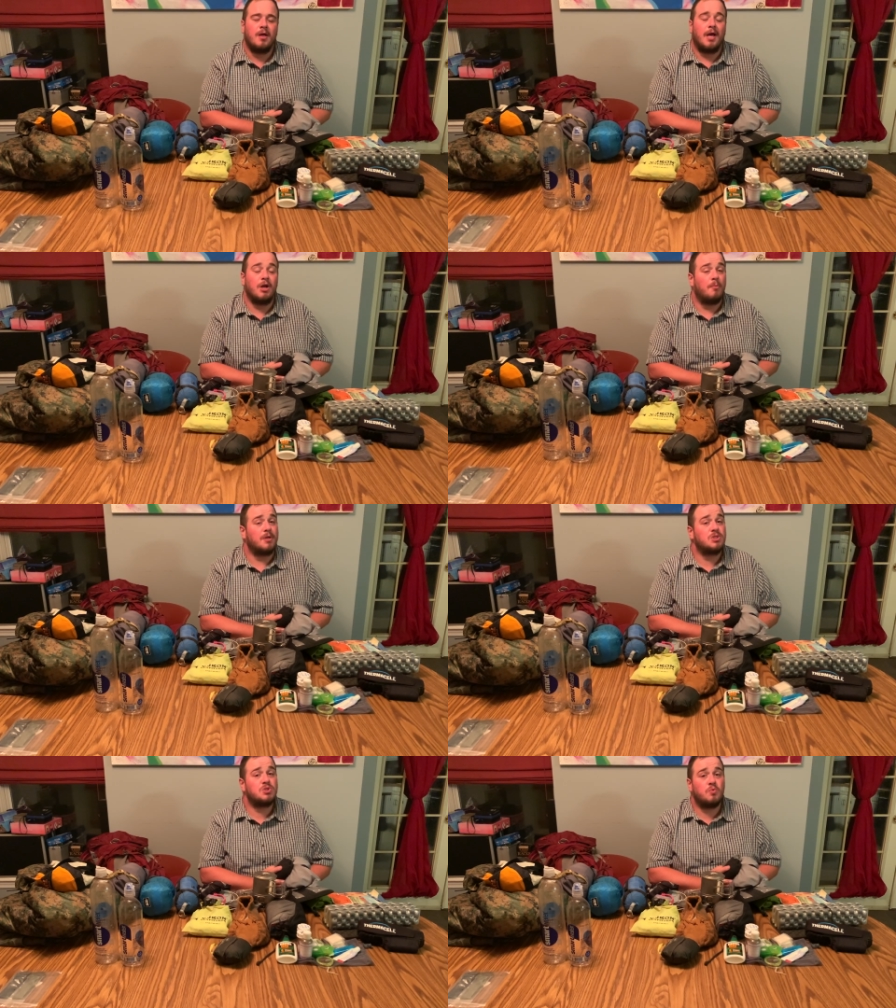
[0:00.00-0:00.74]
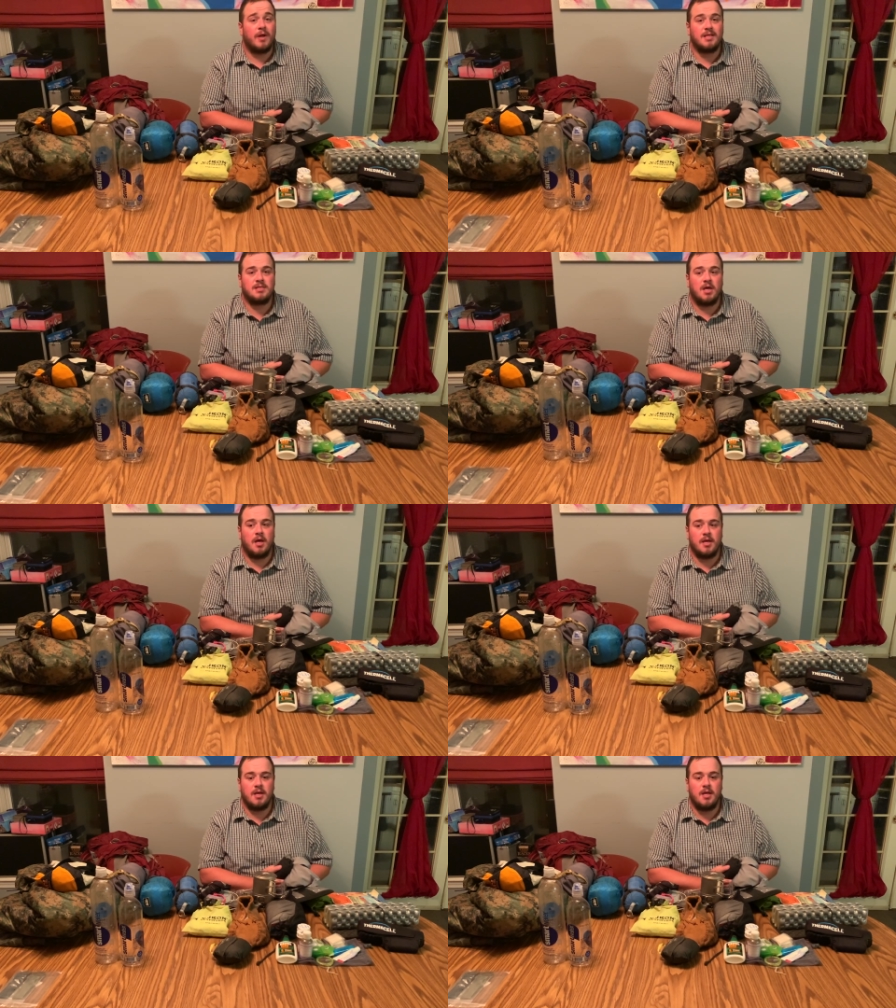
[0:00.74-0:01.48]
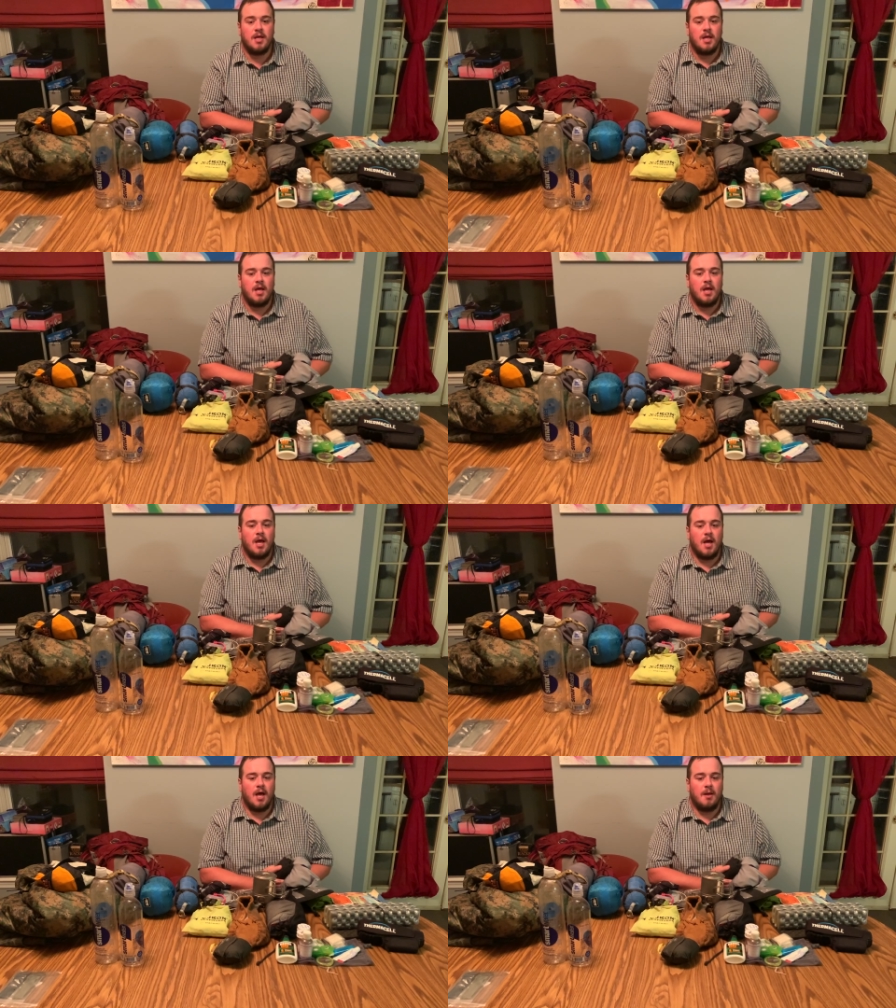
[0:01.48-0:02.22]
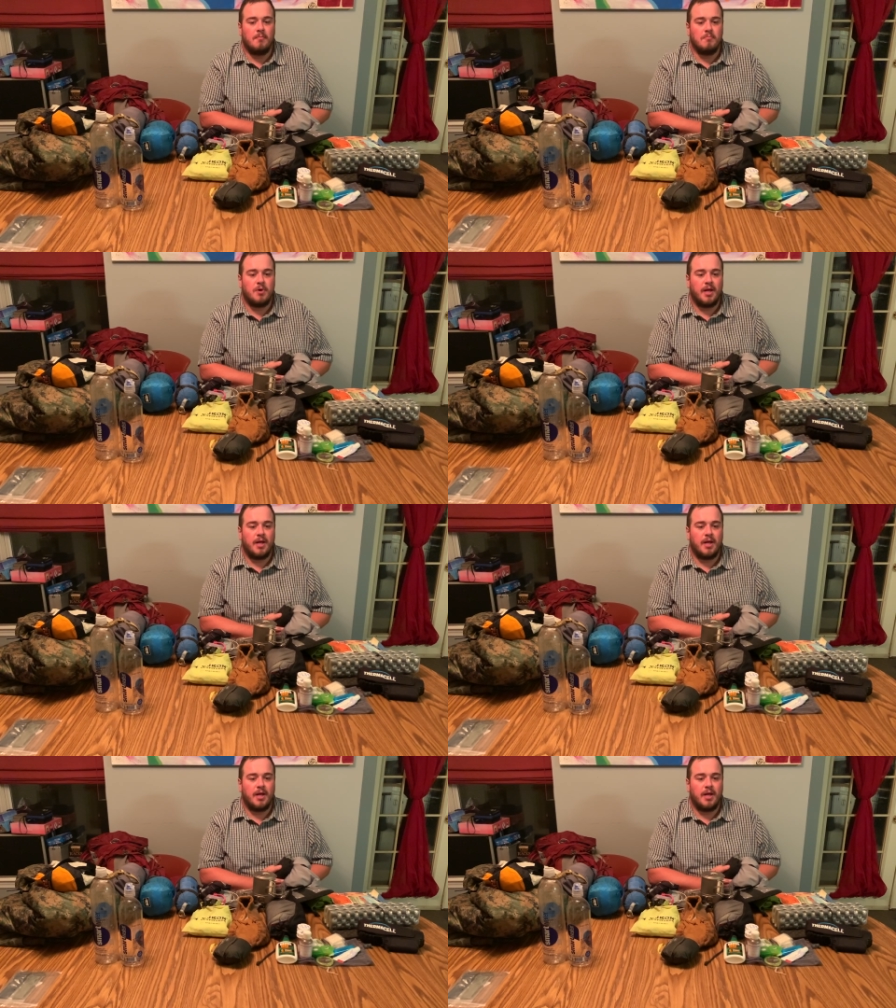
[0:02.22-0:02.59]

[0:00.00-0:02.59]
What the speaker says: I know I'm going to sweat a ton, but